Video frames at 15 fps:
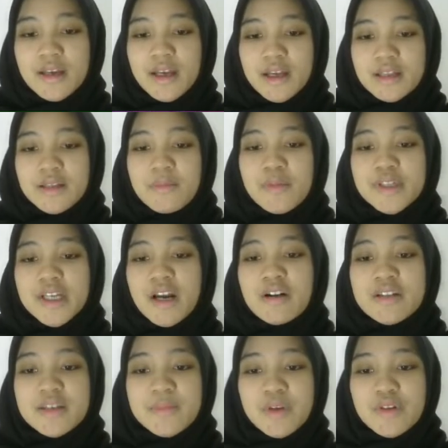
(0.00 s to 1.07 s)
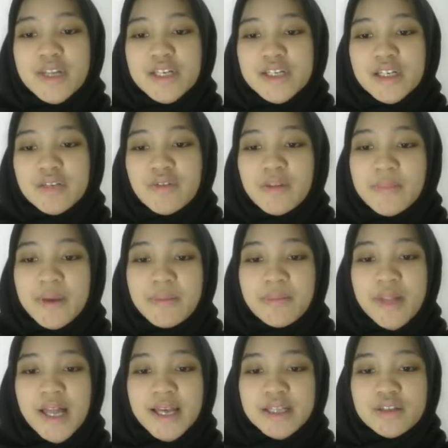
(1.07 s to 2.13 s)
The Monte Carlo simulation will be
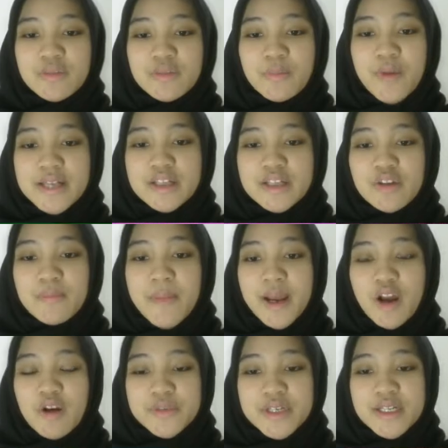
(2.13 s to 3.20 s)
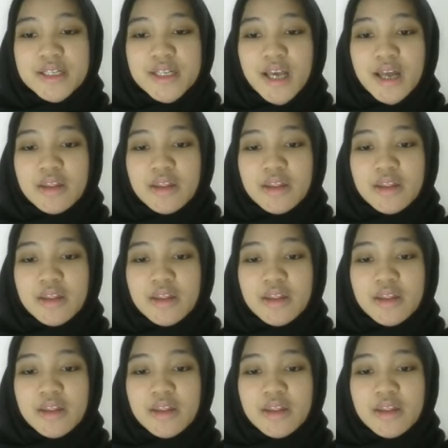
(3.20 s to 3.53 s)
applied to price look-back options